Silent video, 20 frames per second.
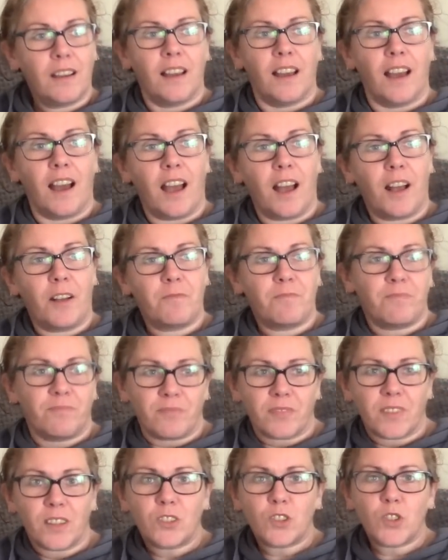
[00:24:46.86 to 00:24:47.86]

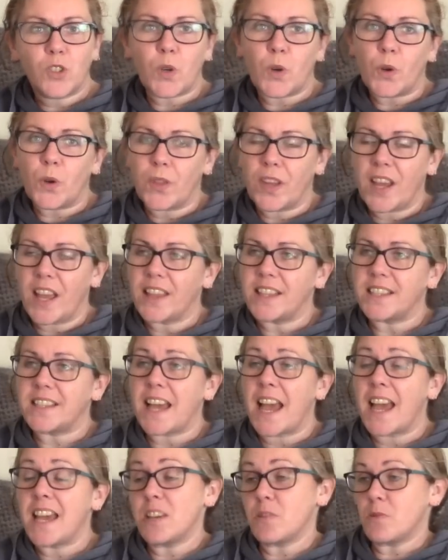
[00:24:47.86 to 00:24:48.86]
tour the other
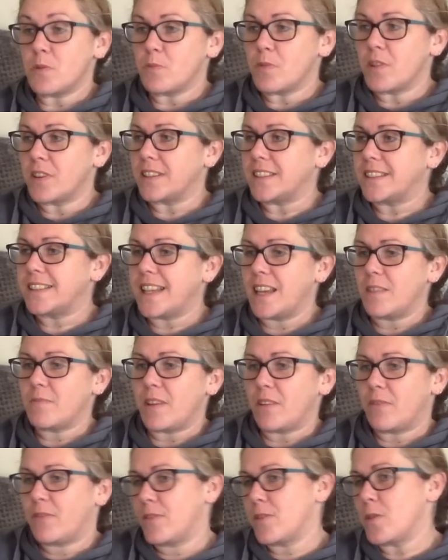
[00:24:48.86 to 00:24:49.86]
day. You won't want to see
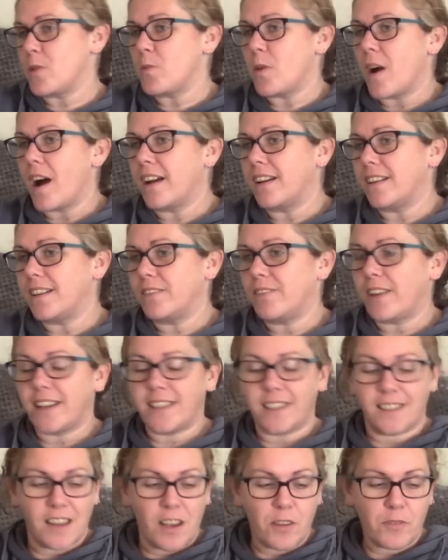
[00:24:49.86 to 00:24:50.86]
me for a while. You've had
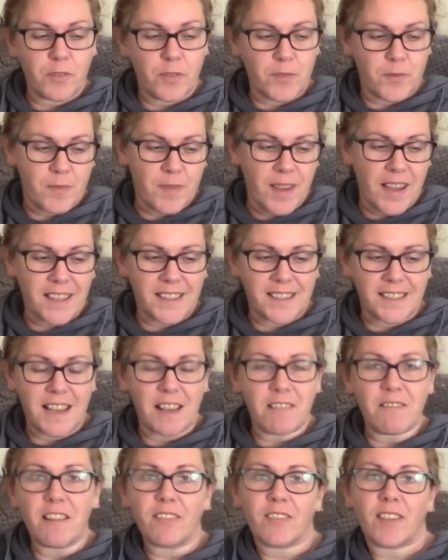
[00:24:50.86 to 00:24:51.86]
enough of me,
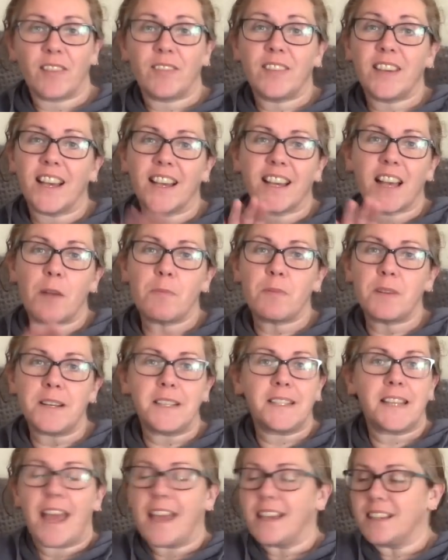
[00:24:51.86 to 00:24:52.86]
so I've given you a couple
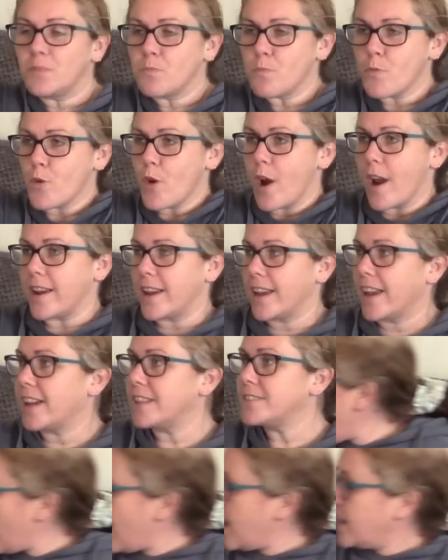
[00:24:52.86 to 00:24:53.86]
of days break.
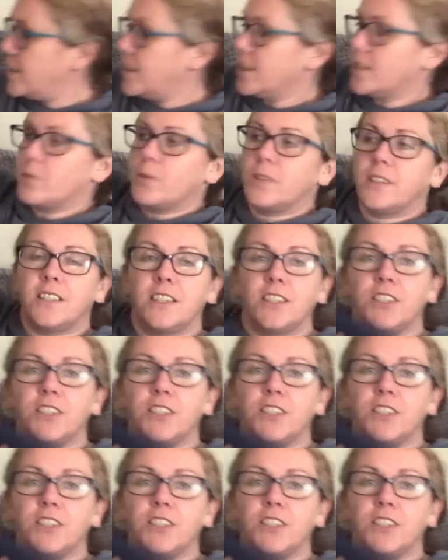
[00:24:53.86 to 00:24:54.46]
I just wanted to